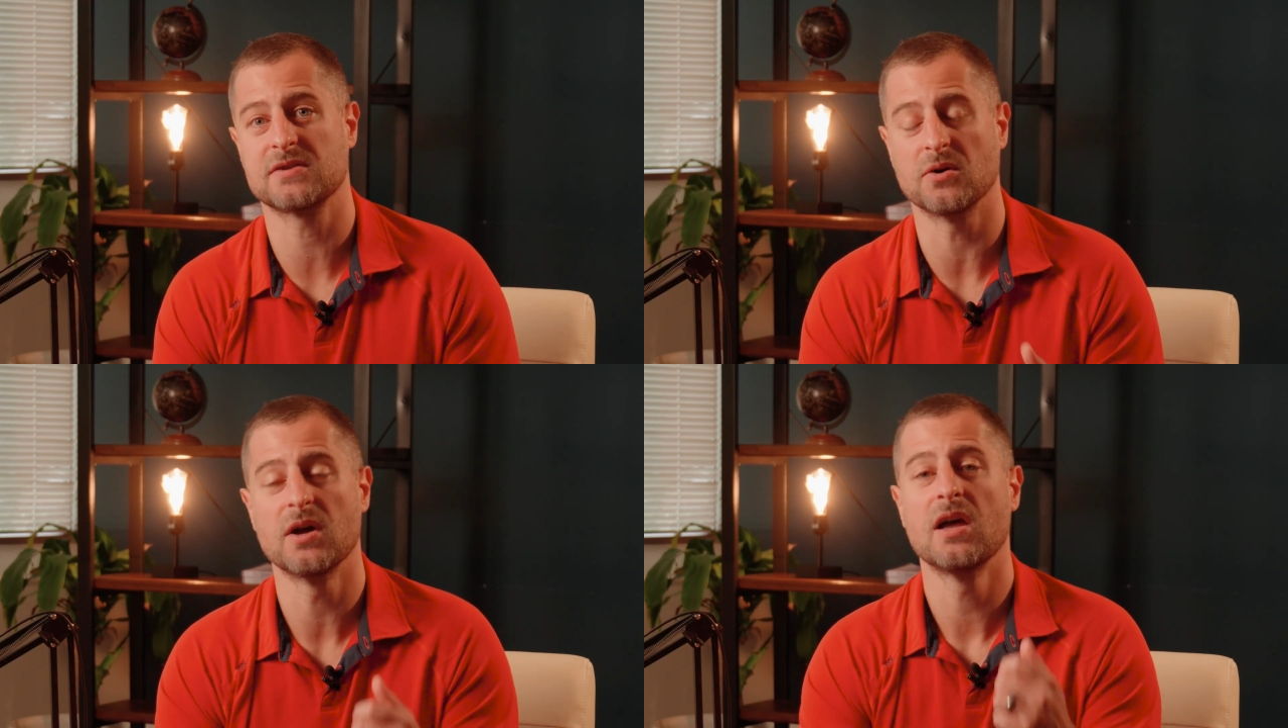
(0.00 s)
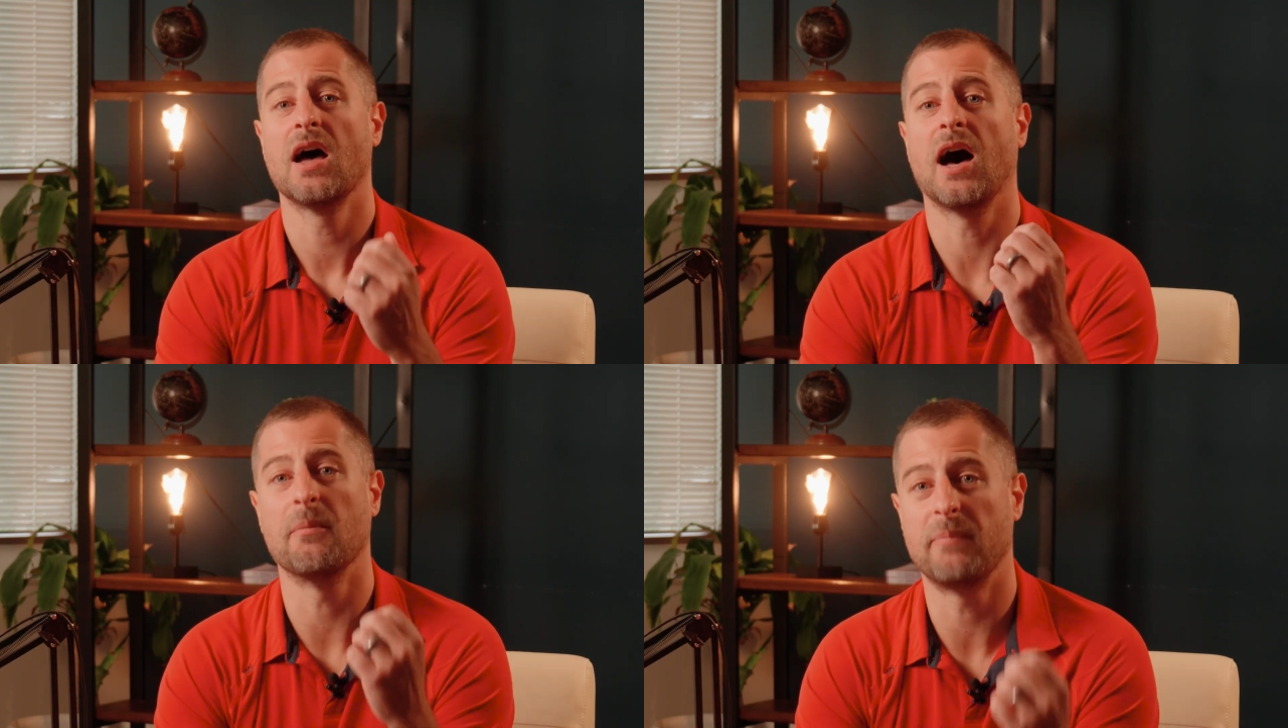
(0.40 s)
So
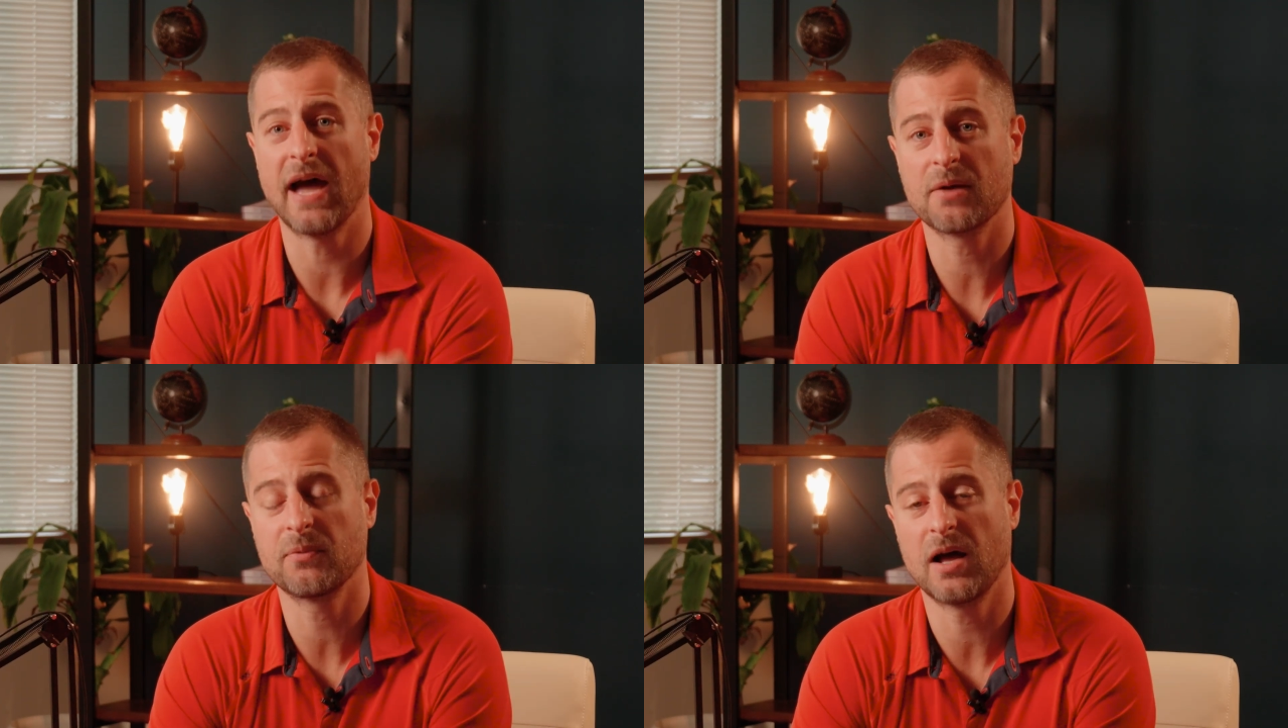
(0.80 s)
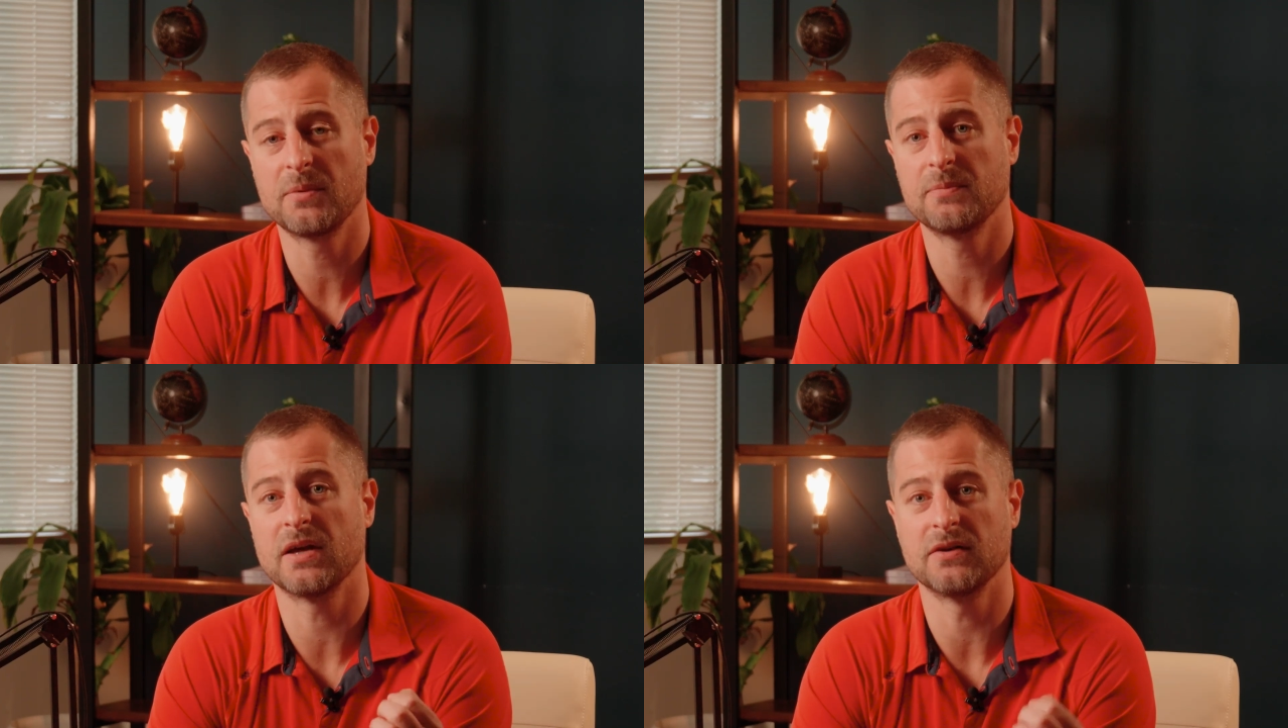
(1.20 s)
a back
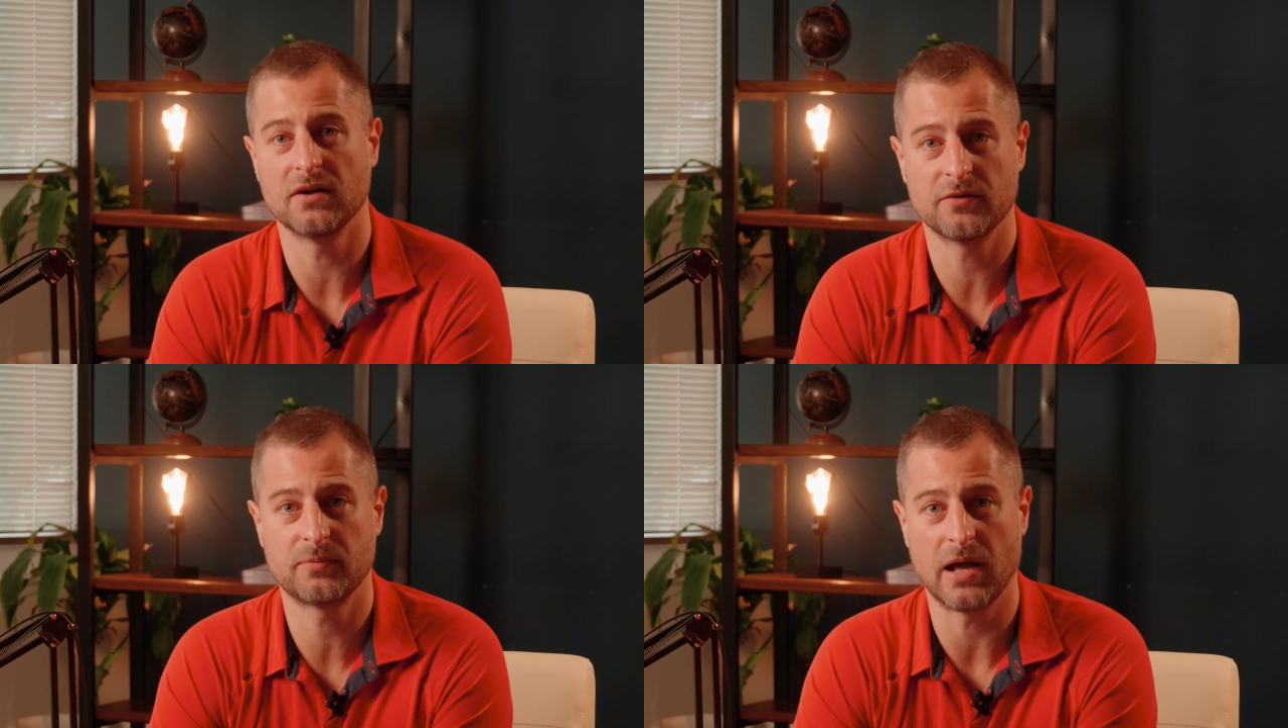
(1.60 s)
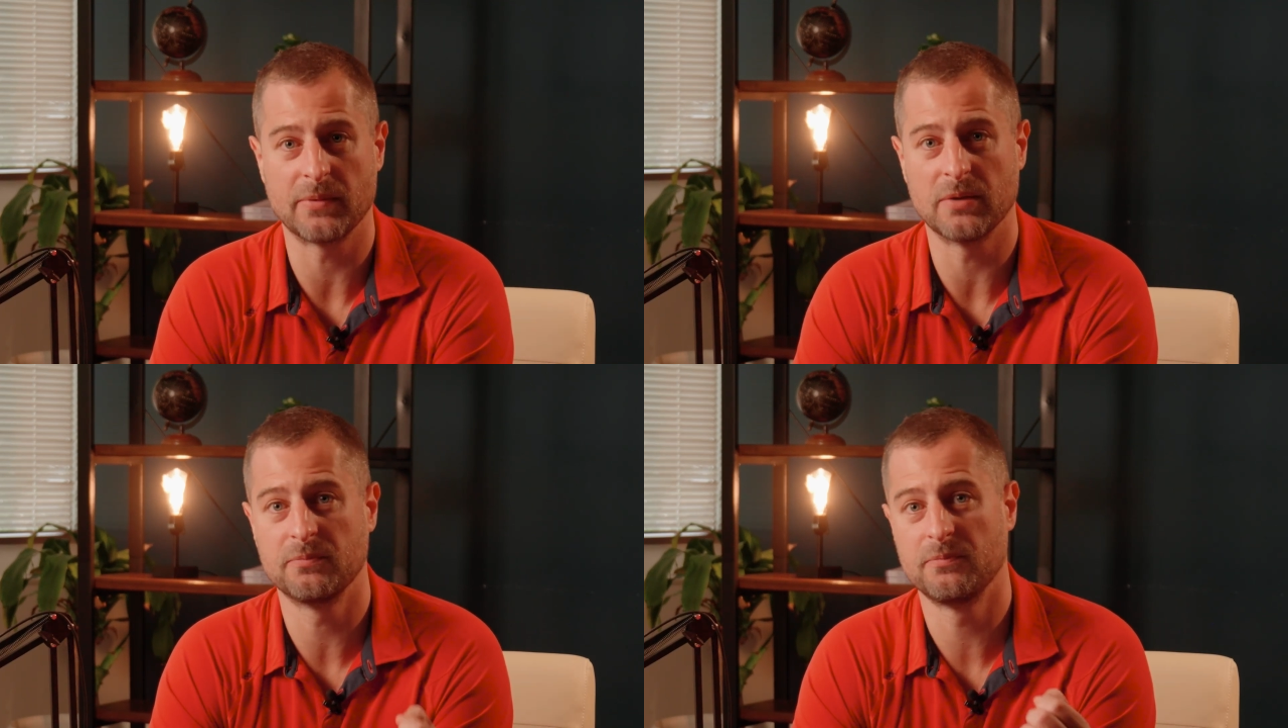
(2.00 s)
problem, a nerve problem,